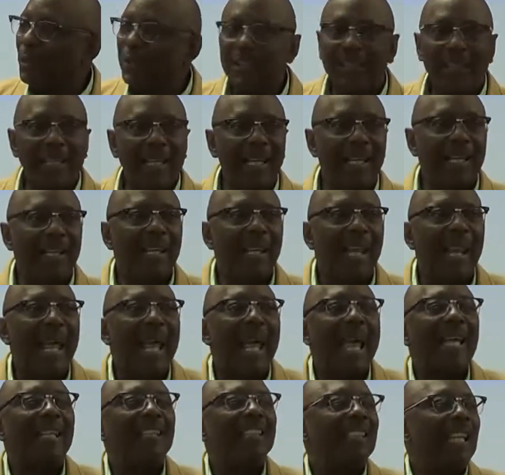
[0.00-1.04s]
was saying that
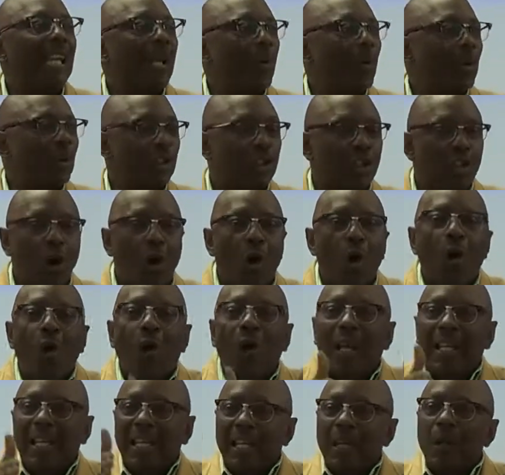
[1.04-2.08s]
as they was
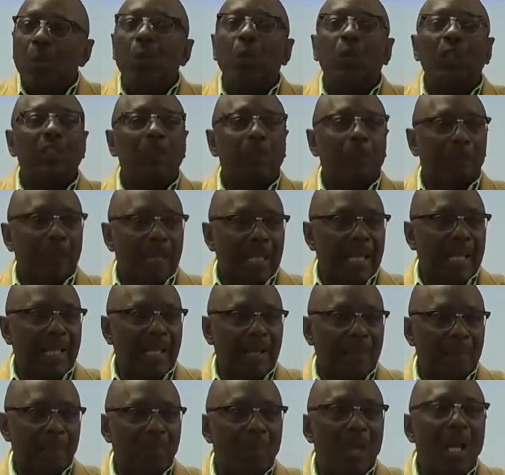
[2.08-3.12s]
going, it was
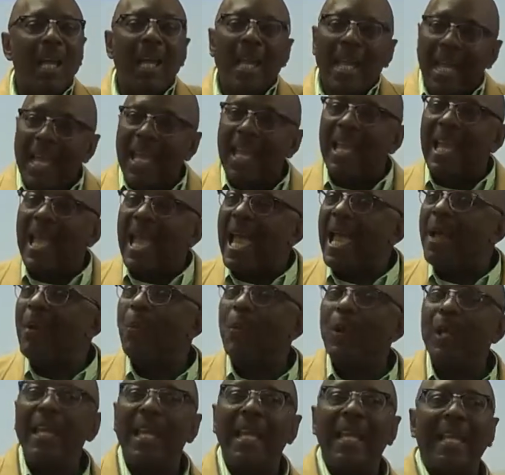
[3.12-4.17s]
split.
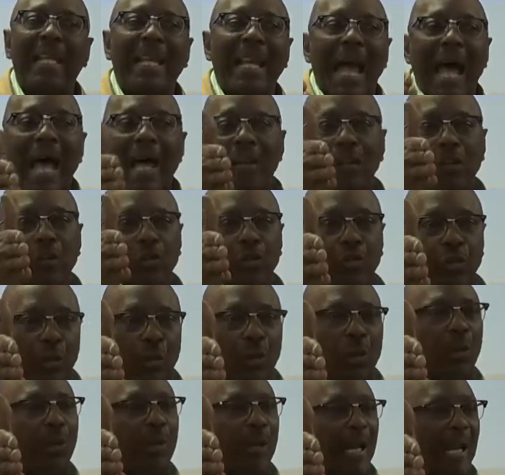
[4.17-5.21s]
And when they got
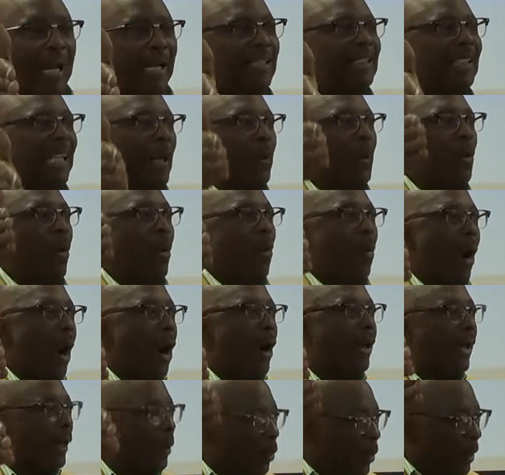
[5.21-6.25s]
through there, as they were
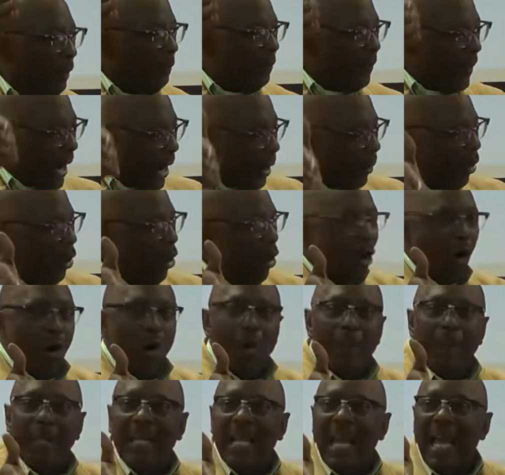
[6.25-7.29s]
walking, when Pharaoh's
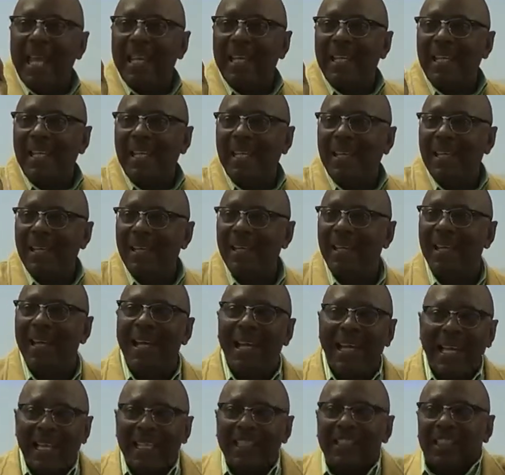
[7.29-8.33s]
army got in,
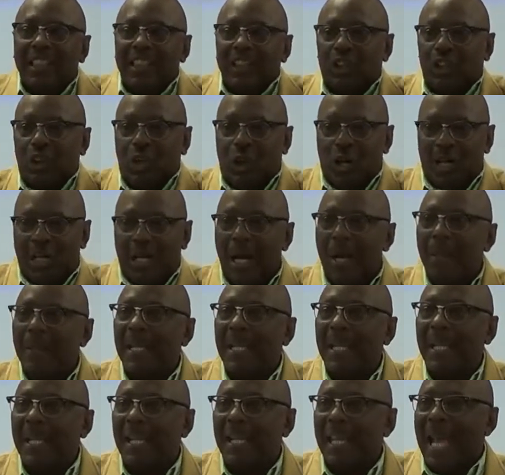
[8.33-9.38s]
it just started coming
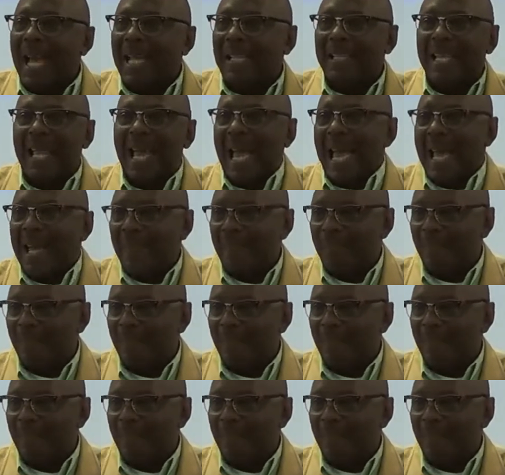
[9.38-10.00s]
in like that.